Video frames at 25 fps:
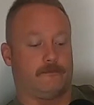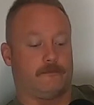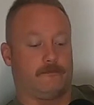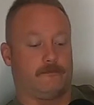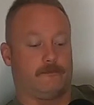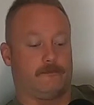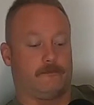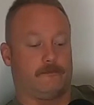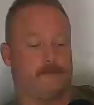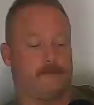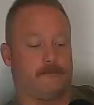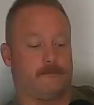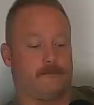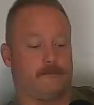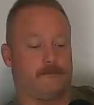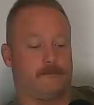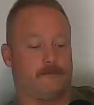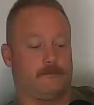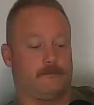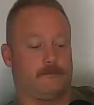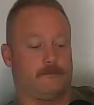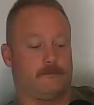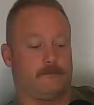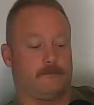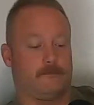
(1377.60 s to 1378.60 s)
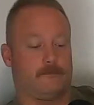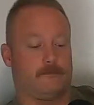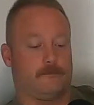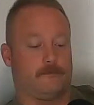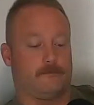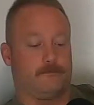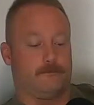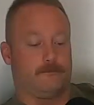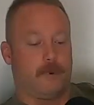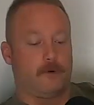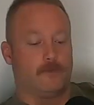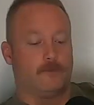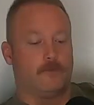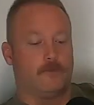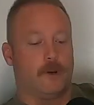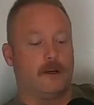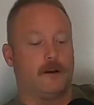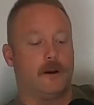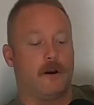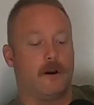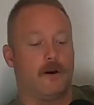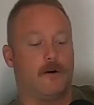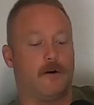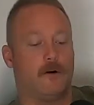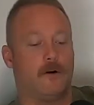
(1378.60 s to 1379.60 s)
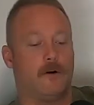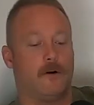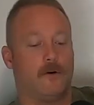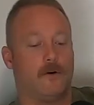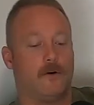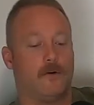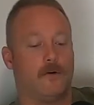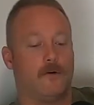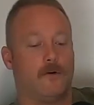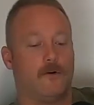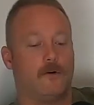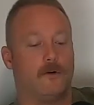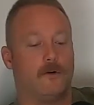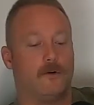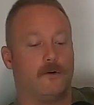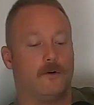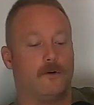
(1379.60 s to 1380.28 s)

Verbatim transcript: Burrito. Burrito. I have to think.